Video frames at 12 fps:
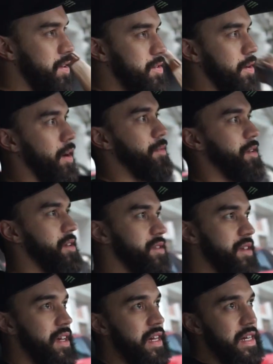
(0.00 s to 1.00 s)
so
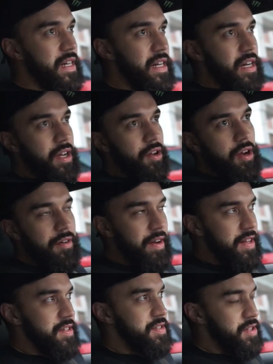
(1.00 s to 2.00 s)
obvious. You know, I've
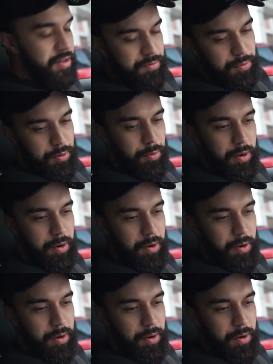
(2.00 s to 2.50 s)
had this thing for a